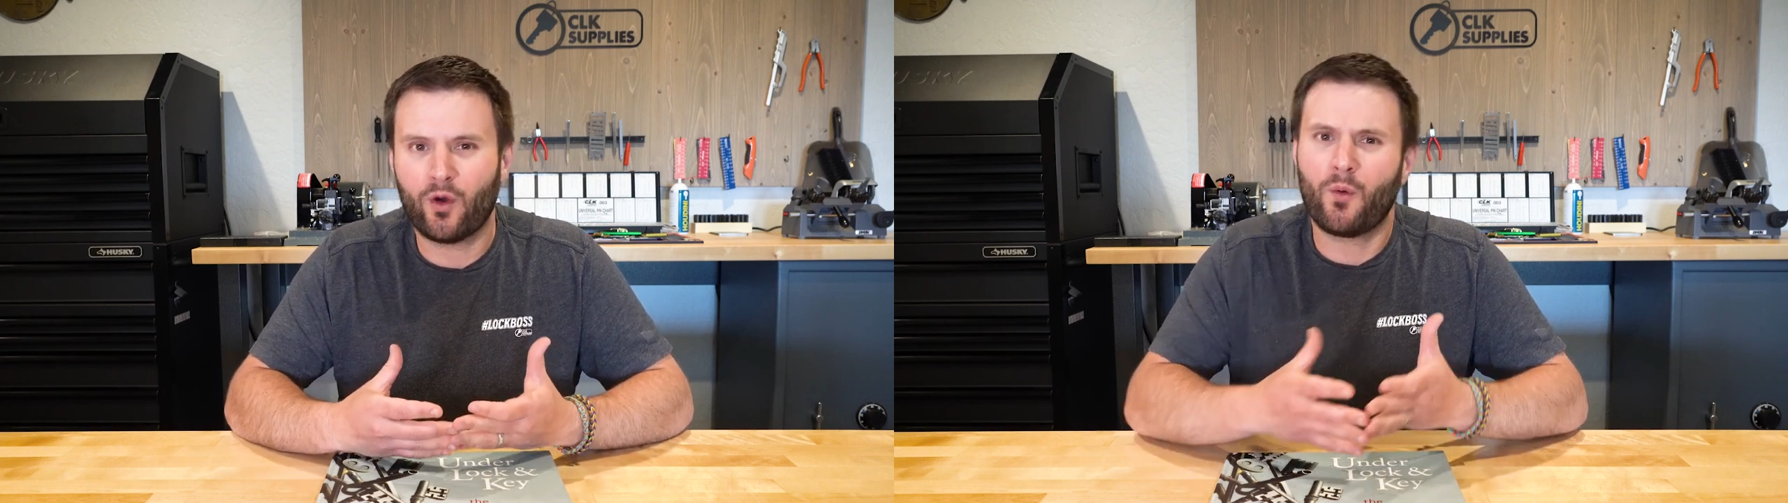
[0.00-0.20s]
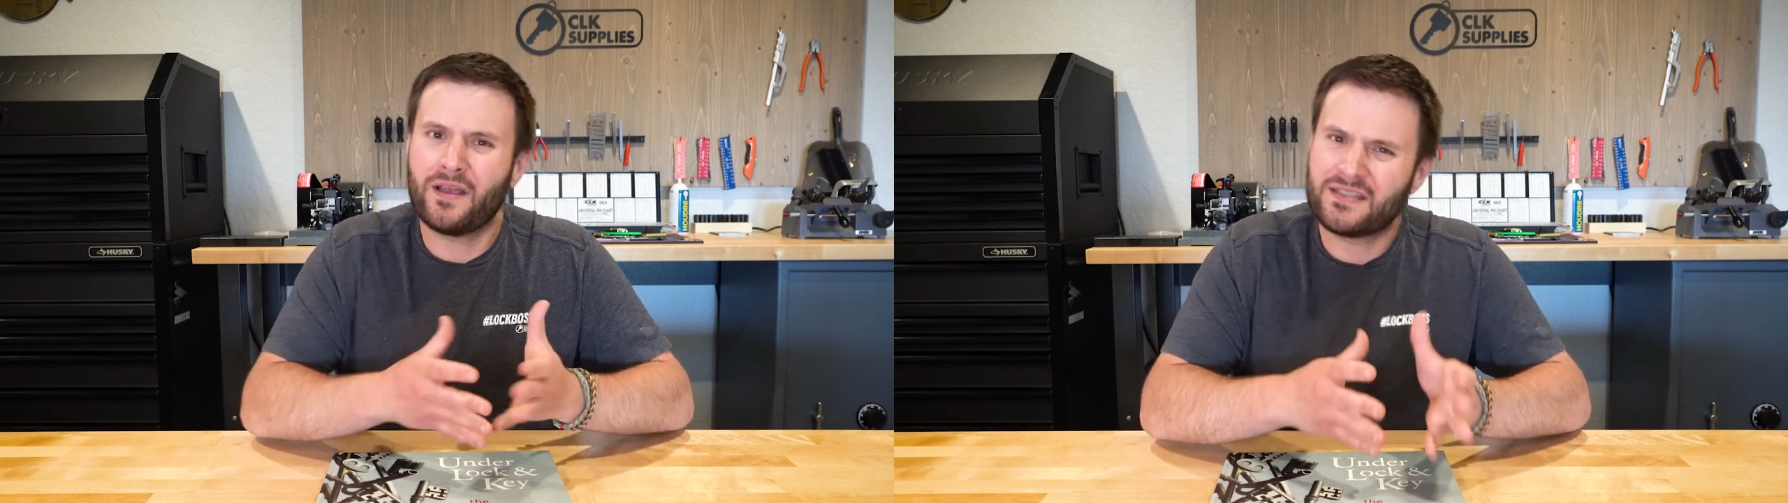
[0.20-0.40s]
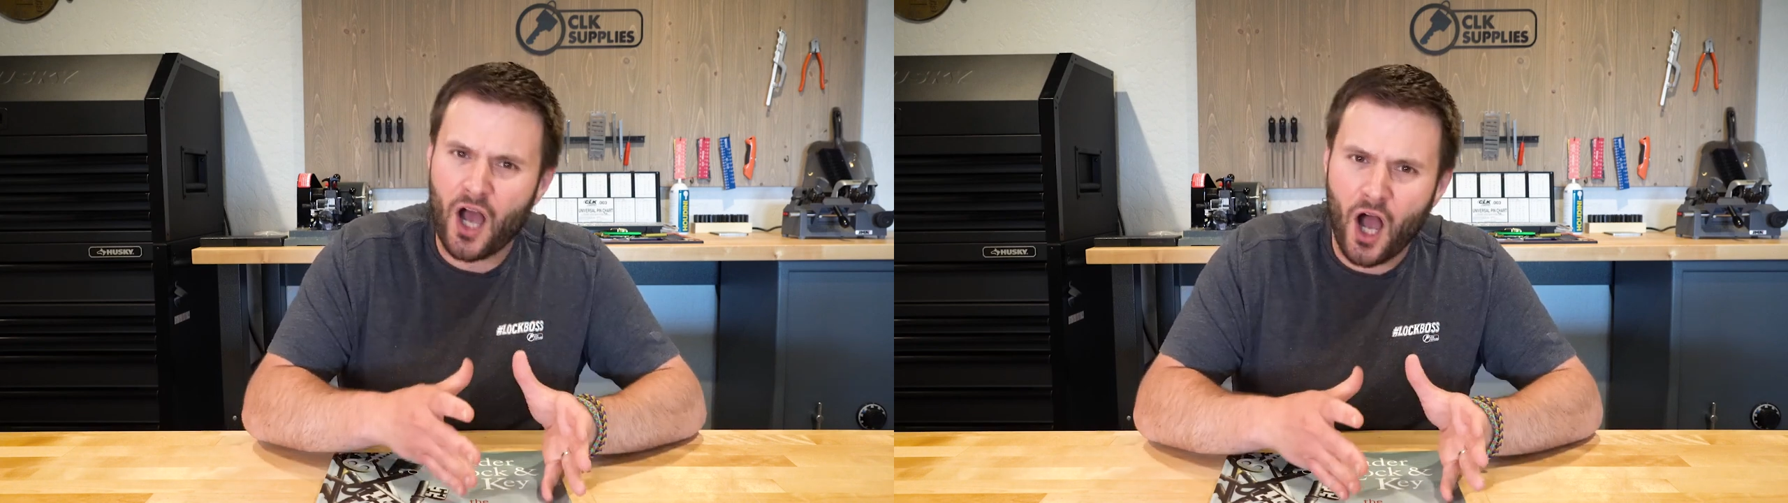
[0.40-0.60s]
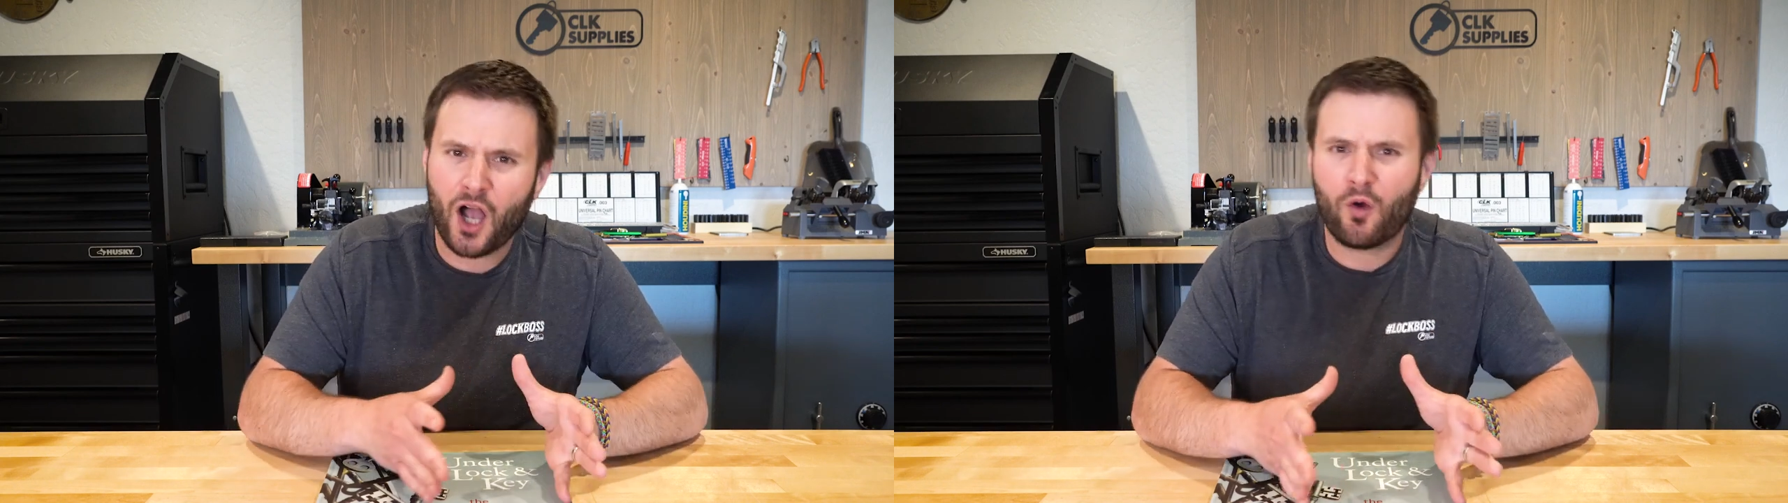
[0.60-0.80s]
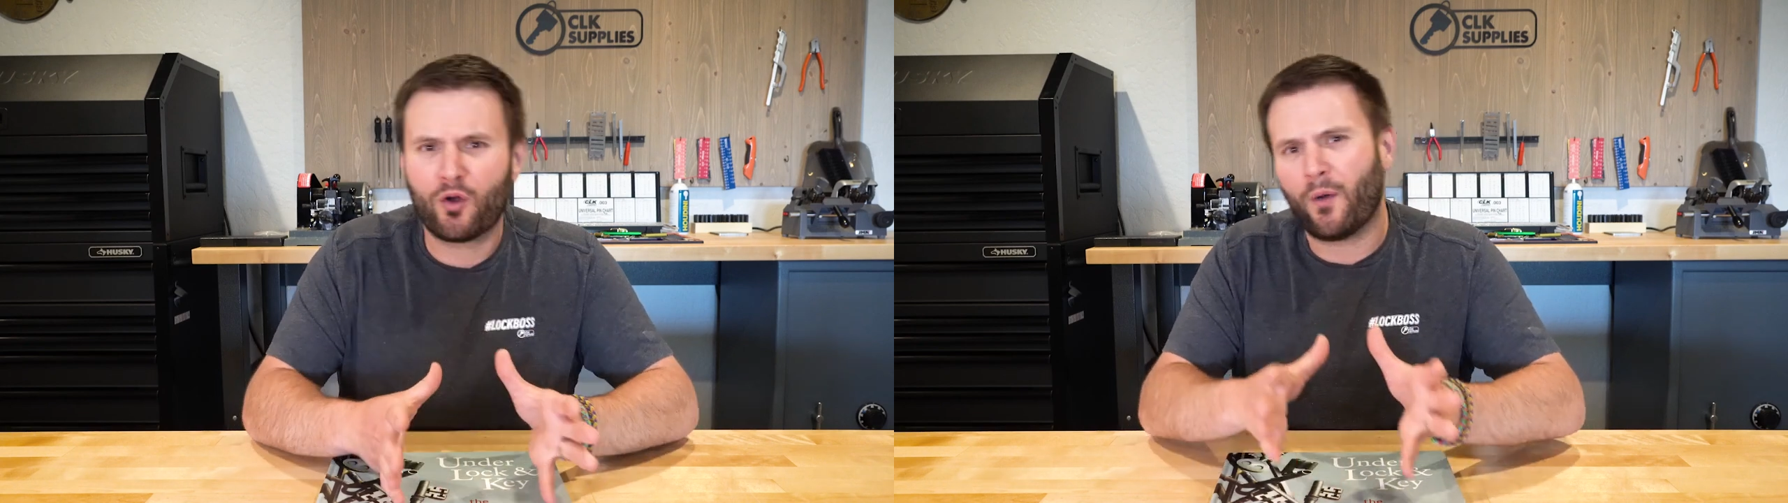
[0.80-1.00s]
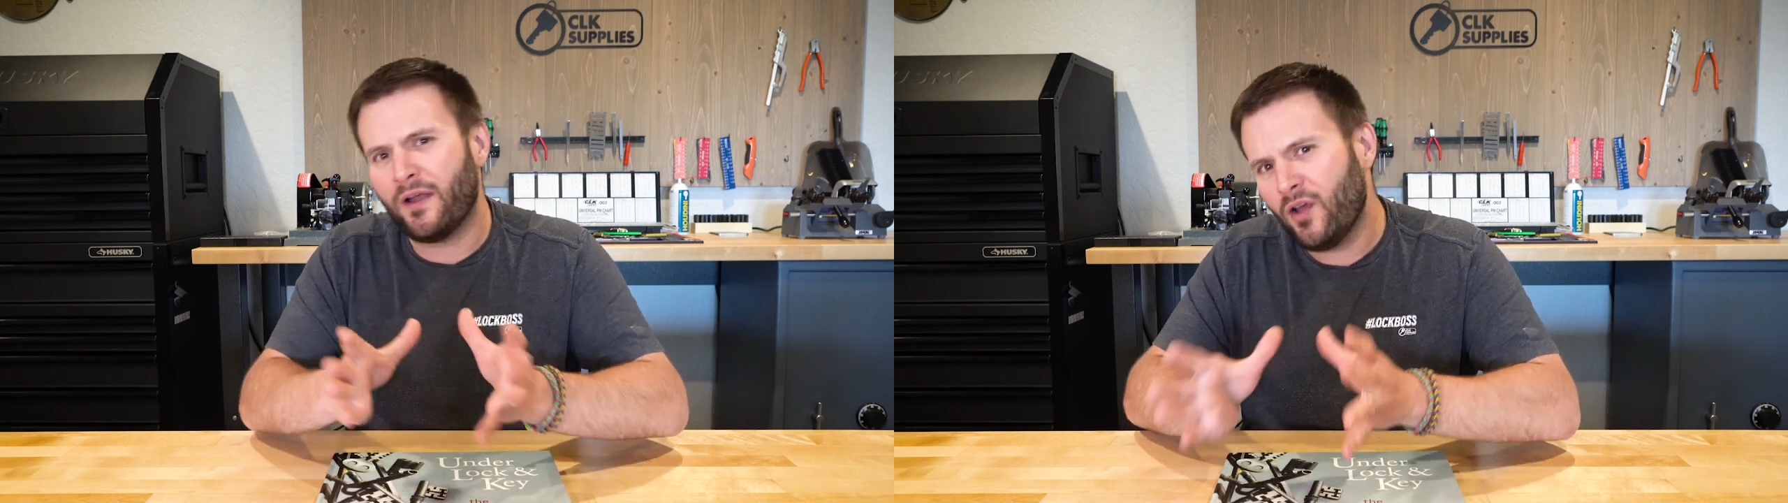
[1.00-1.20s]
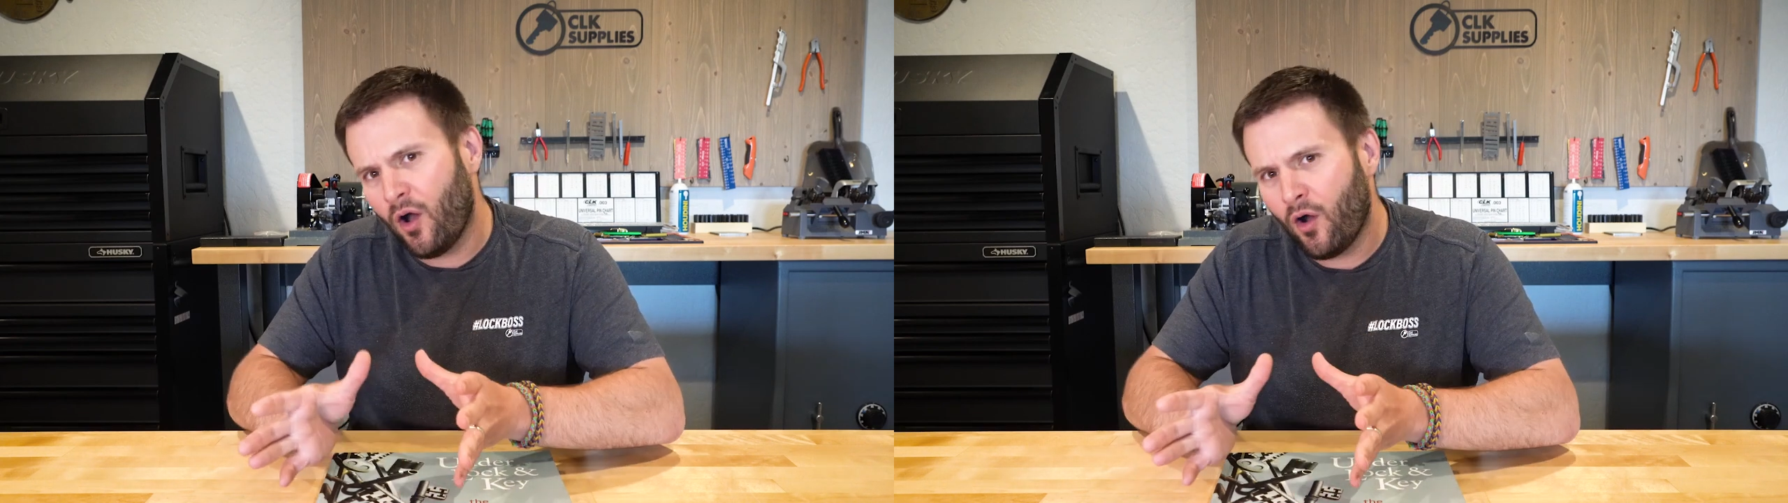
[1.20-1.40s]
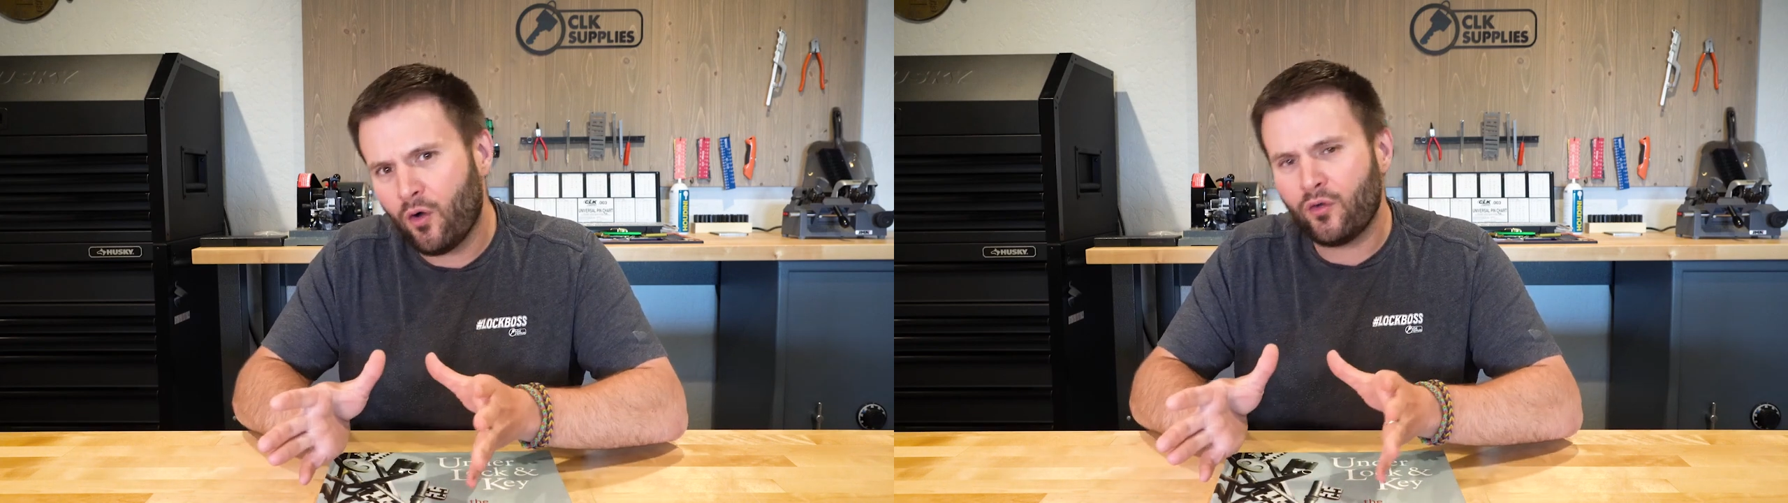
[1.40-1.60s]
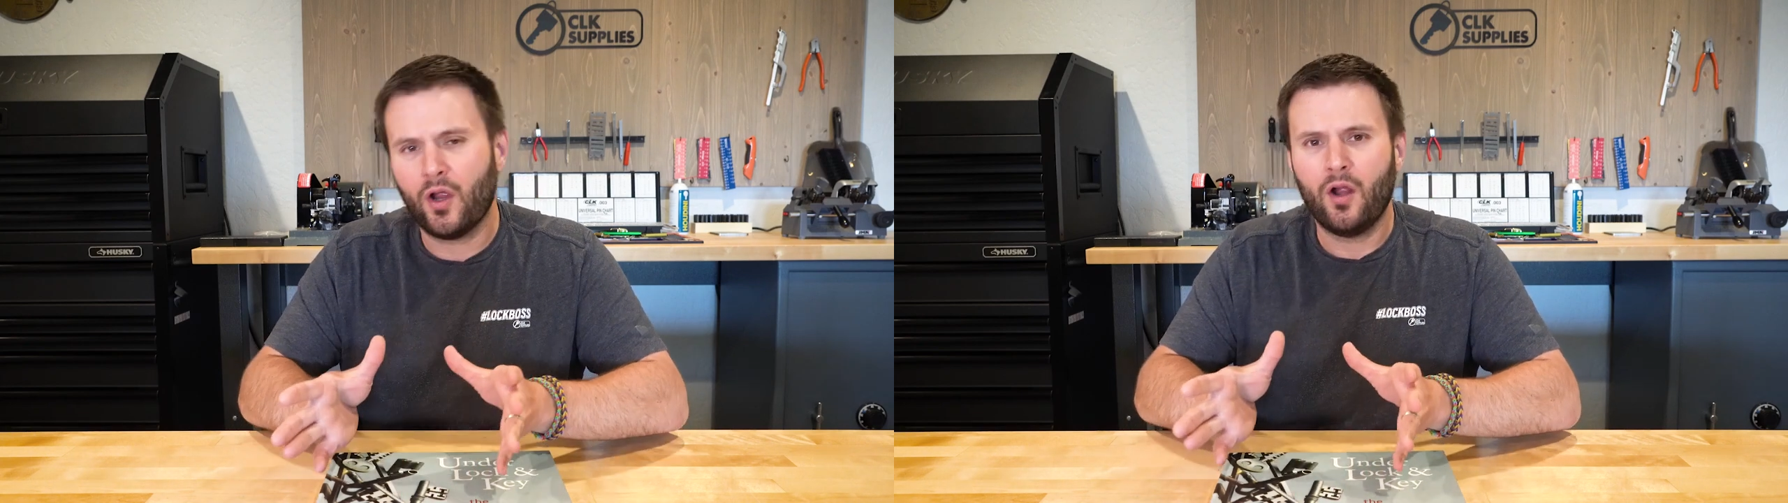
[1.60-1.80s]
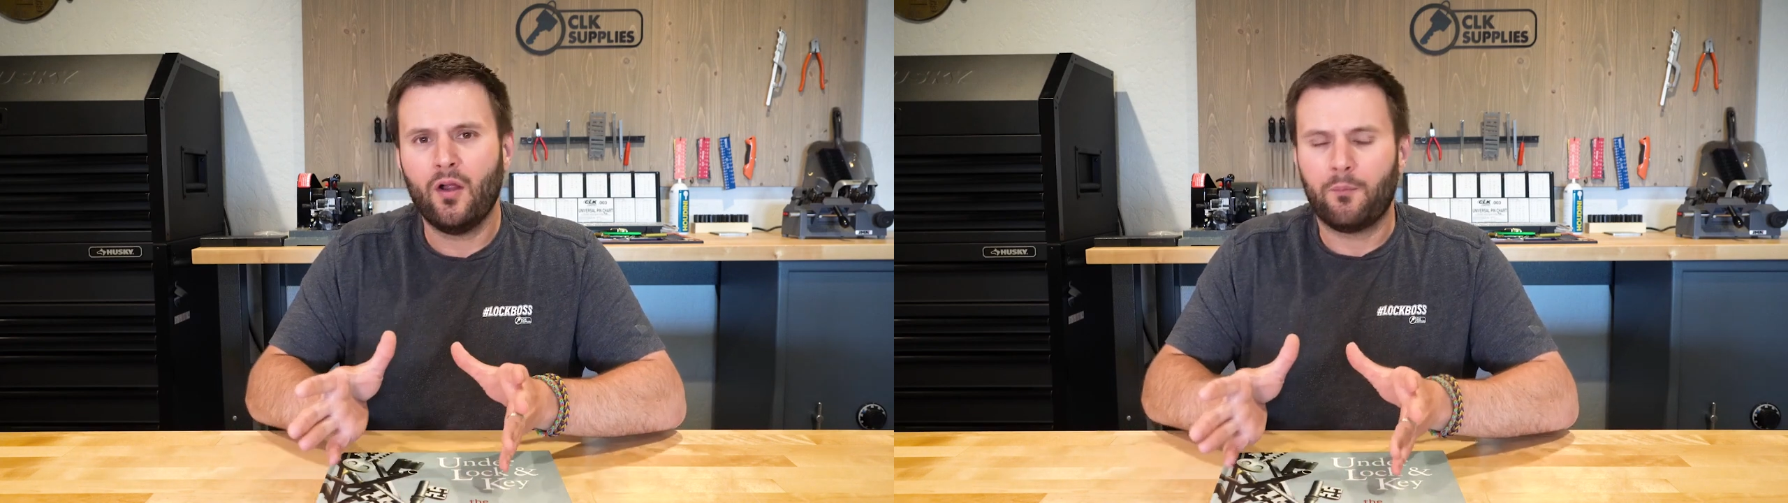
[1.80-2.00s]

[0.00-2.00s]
what do I stock? What do I don't?